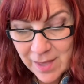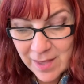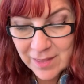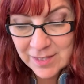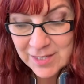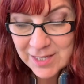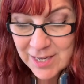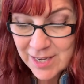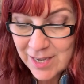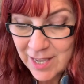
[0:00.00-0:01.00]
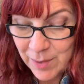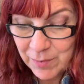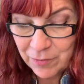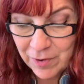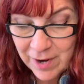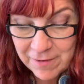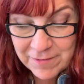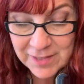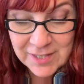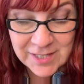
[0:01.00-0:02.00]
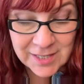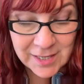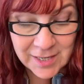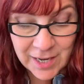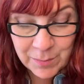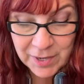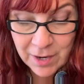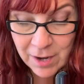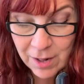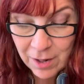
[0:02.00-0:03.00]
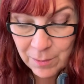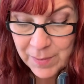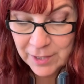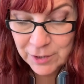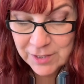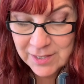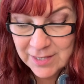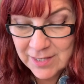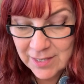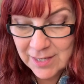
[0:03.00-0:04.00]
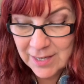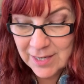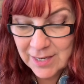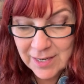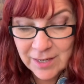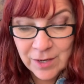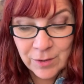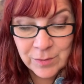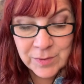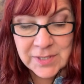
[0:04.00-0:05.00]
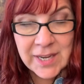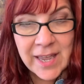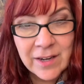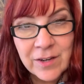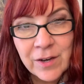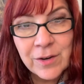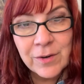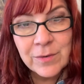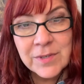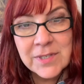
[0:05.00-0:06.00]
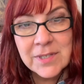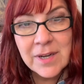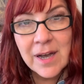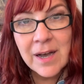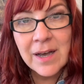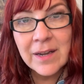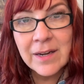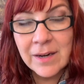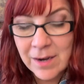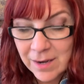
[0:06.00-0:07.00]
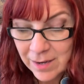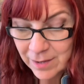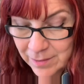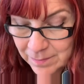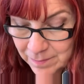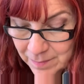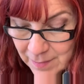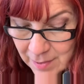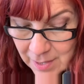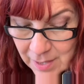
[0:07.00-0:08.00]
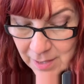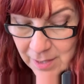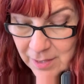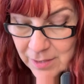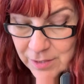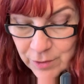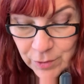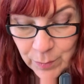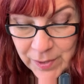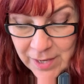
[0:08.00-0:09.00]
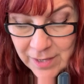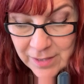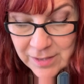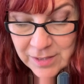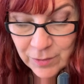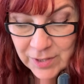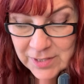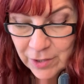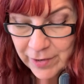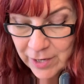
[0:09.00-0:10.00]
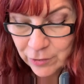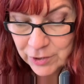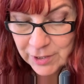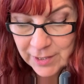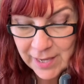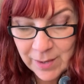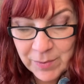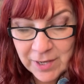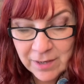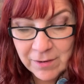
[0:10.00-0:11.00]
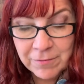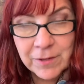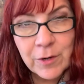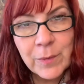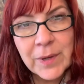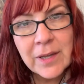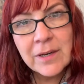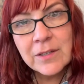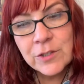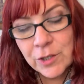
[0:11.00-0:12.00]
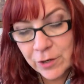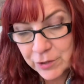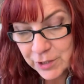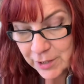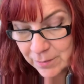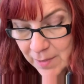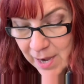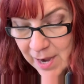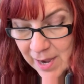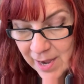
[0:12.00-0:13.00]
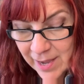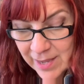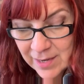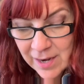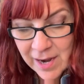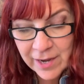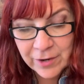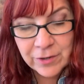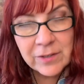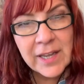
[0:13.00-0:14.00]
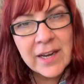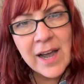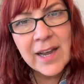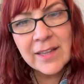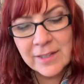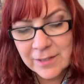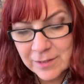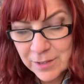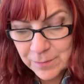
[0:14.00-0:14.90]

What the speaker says: The sea can be rough and the sea can be calm, and just as it goes and goes on and on, so do we. So does our energy, ebbing, flowing, charging high and higher like Highland